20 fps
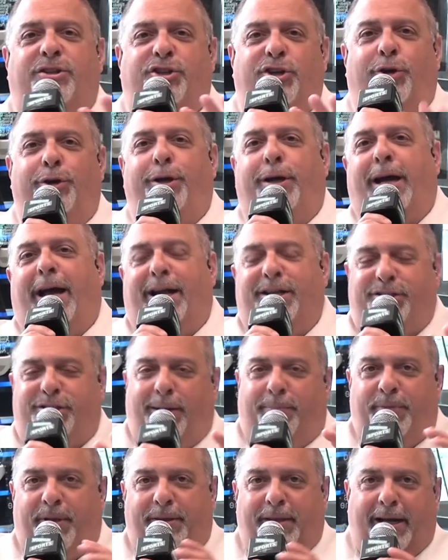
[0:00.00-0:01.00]
show you guys
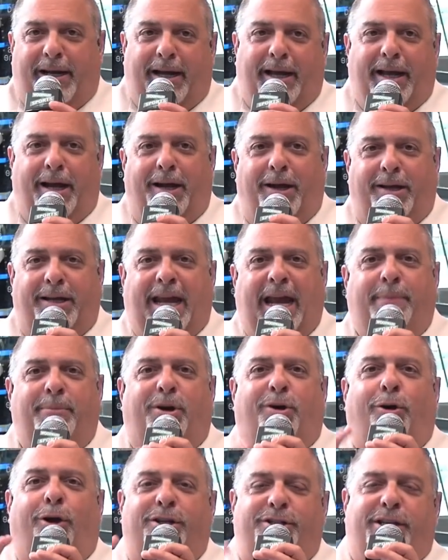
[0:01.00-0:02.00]
something that I came
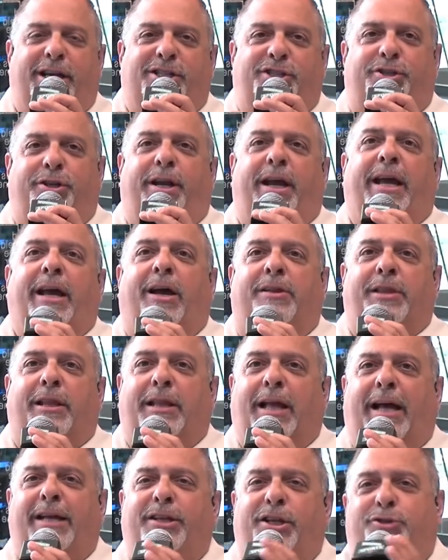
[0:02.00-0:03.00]
across yesterday.
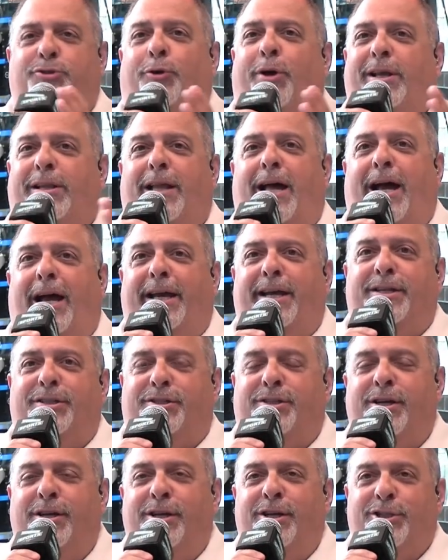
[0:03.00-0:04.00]
Detroit
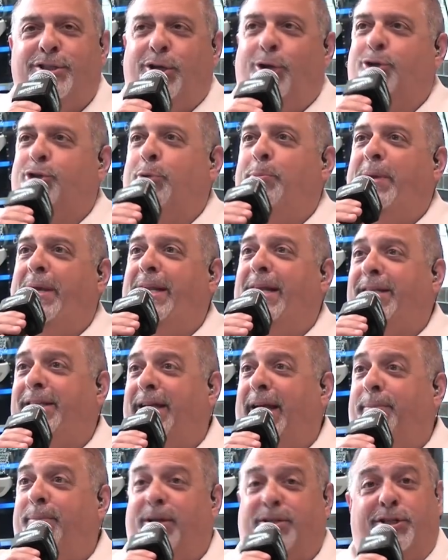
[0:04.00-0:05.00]
Lions social media
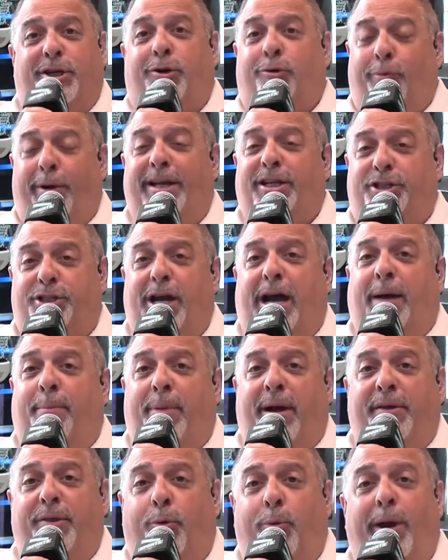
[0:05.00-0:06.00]
team does a great job,
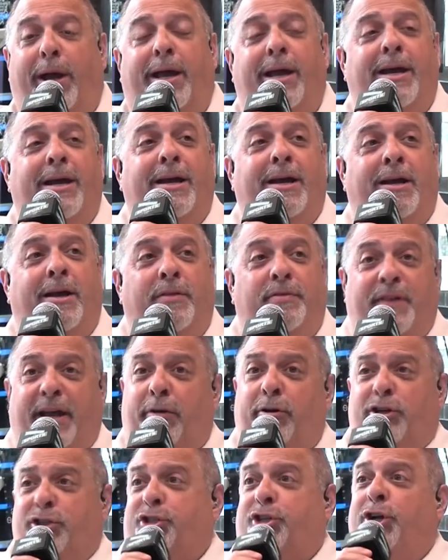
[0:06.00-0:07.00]
by the way.
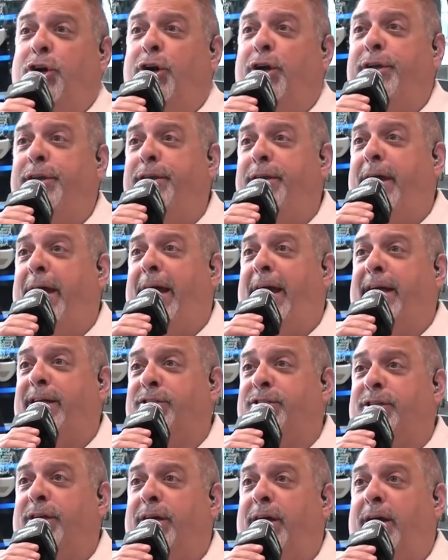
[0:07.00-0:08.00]
They're as good
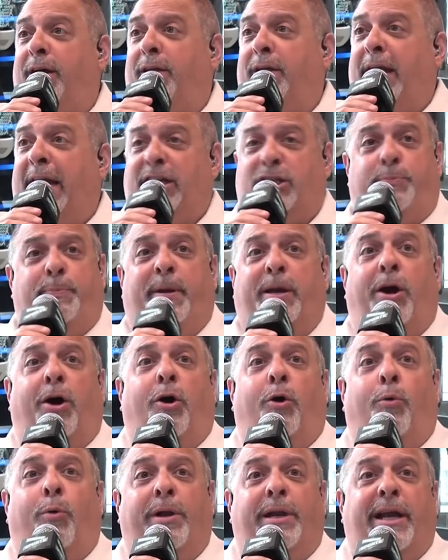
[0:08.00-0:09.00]
as
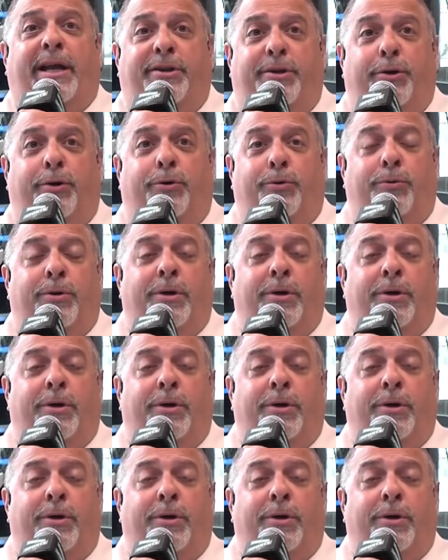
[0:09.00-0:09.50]
HBO when they do.